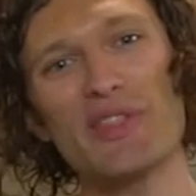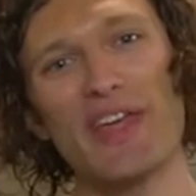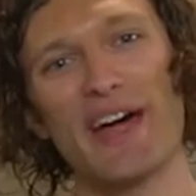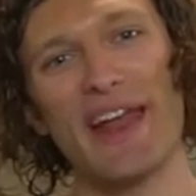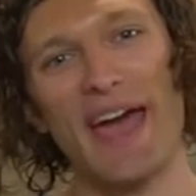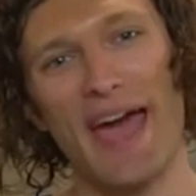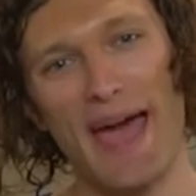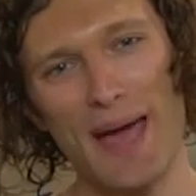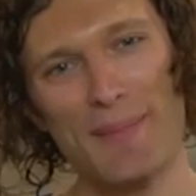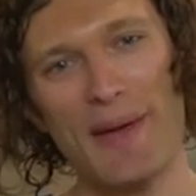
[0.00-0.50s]
that
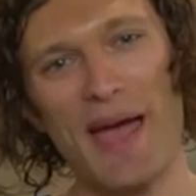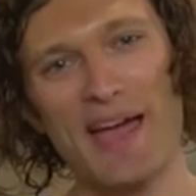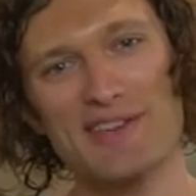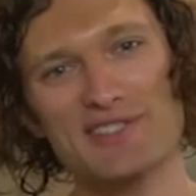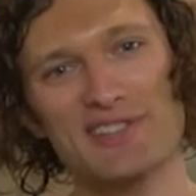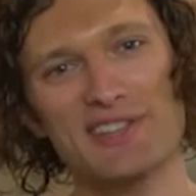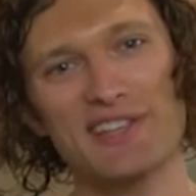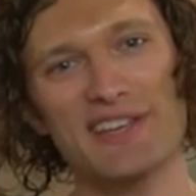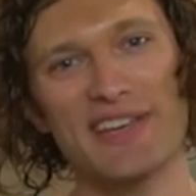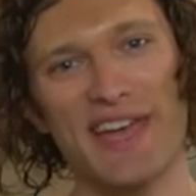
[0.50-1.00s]

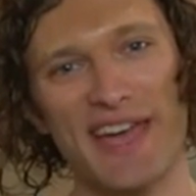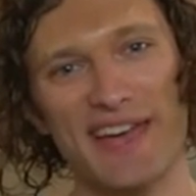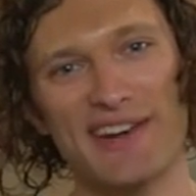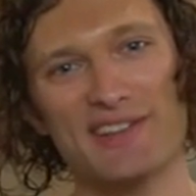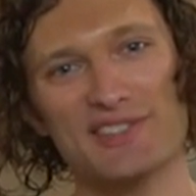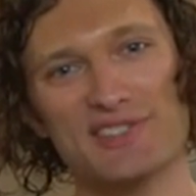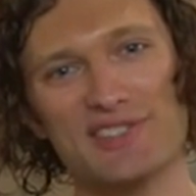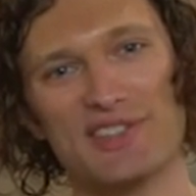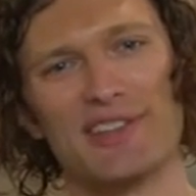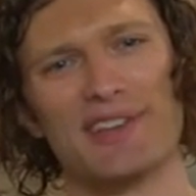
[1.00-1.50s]
haphazardly
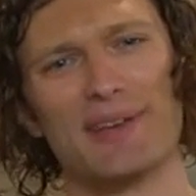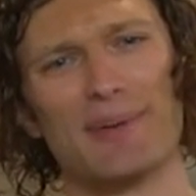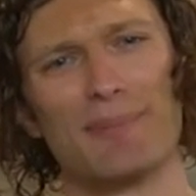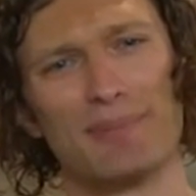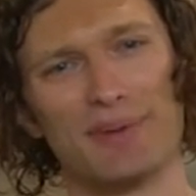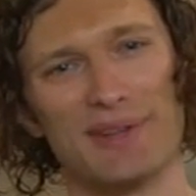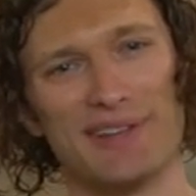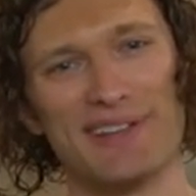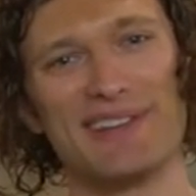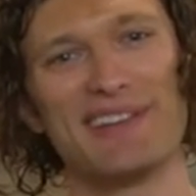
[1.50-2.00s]
caters to the
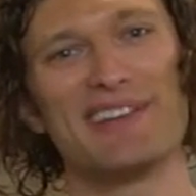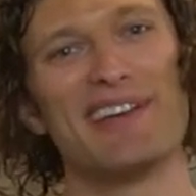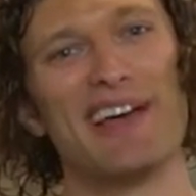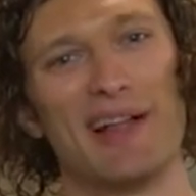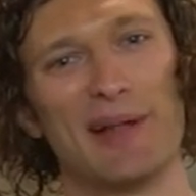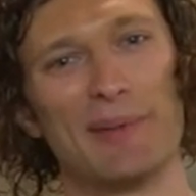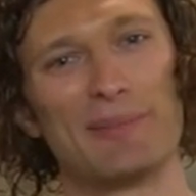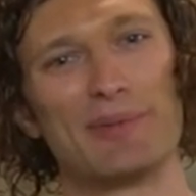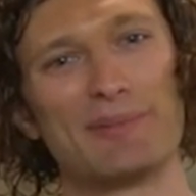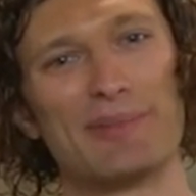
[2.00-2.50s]
completely
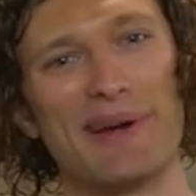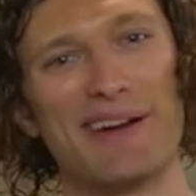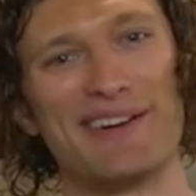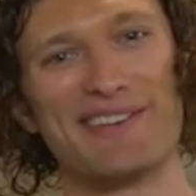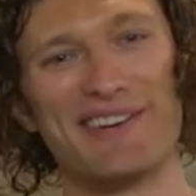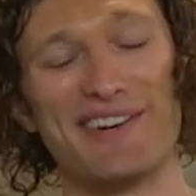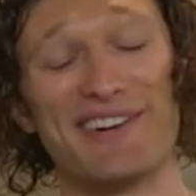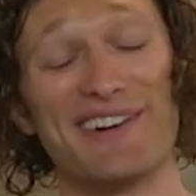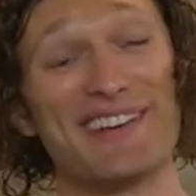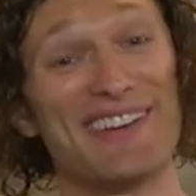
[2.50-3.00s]
ill-prepared
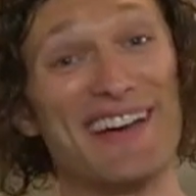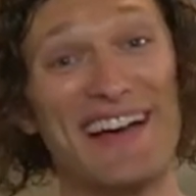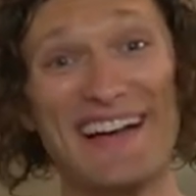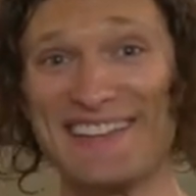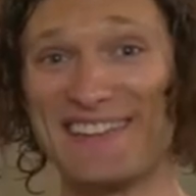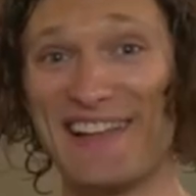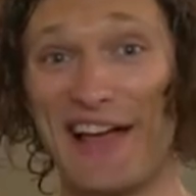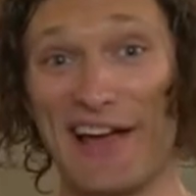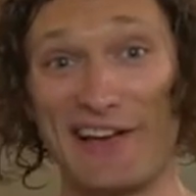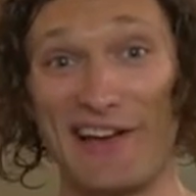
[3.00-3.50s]
cook
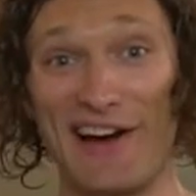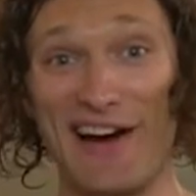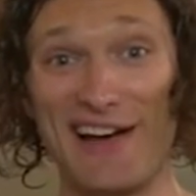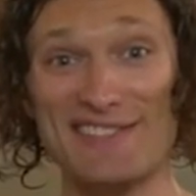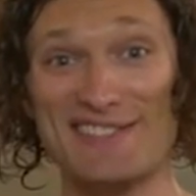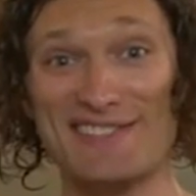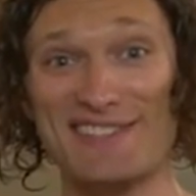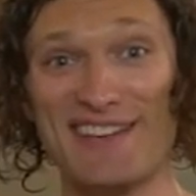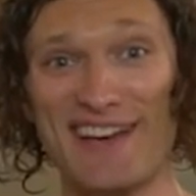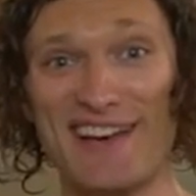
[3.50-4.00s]
like
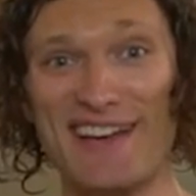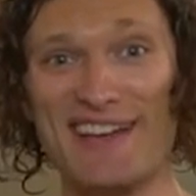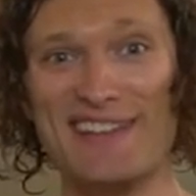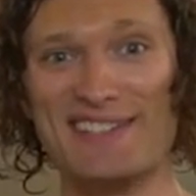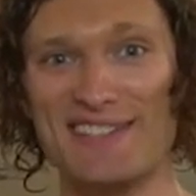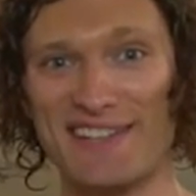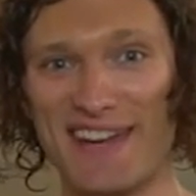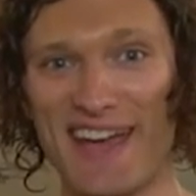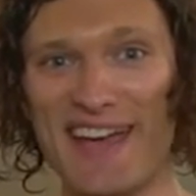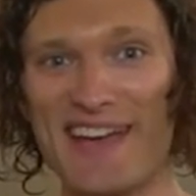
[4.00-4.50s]
us.
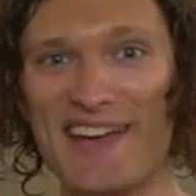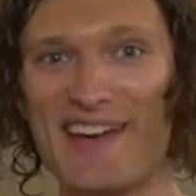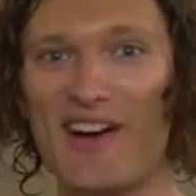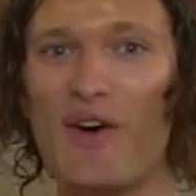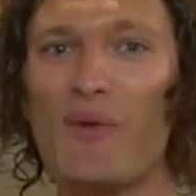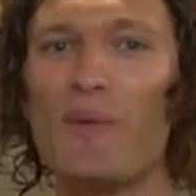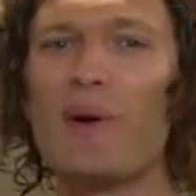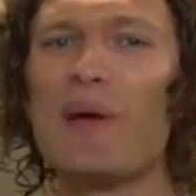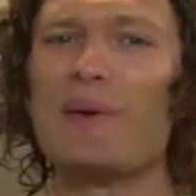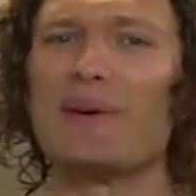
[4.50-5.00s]
Today,
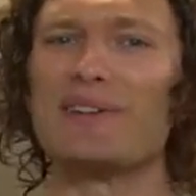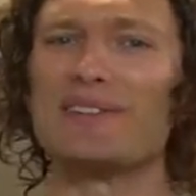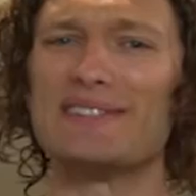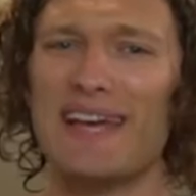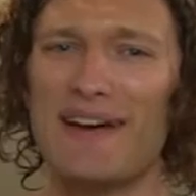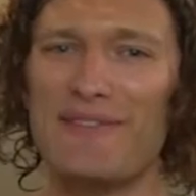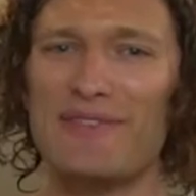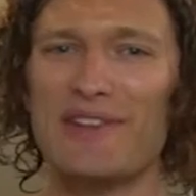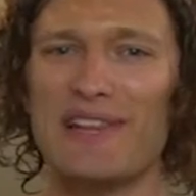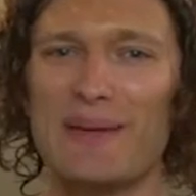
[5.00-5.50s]
we will
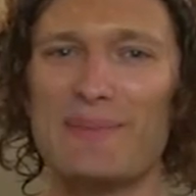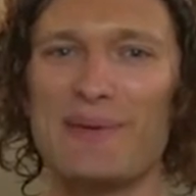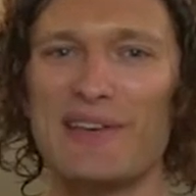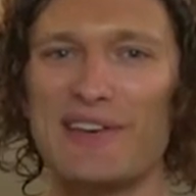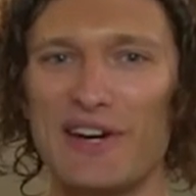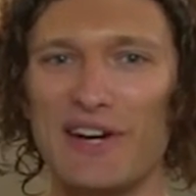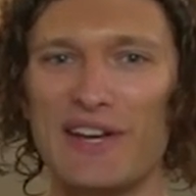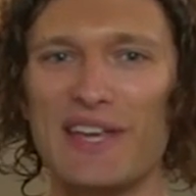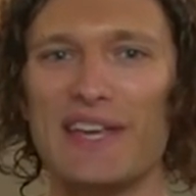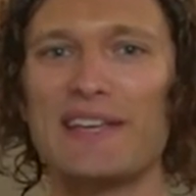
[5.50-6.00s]
definitely be
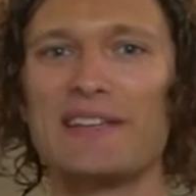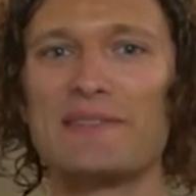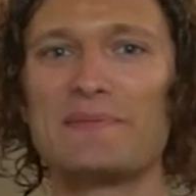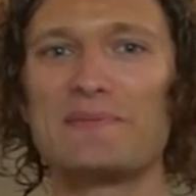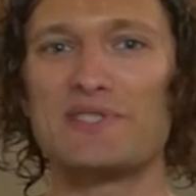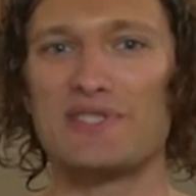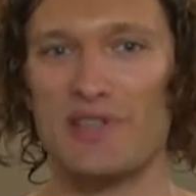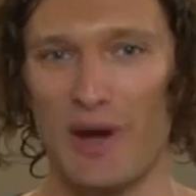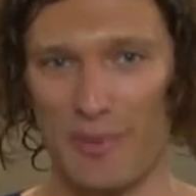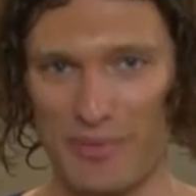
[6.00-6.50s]
cooking
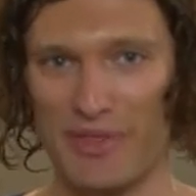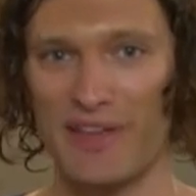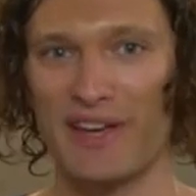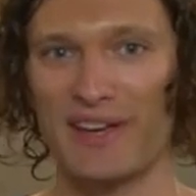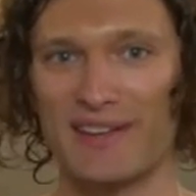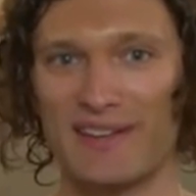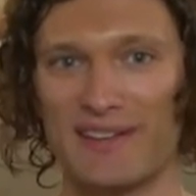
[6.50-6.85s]
something.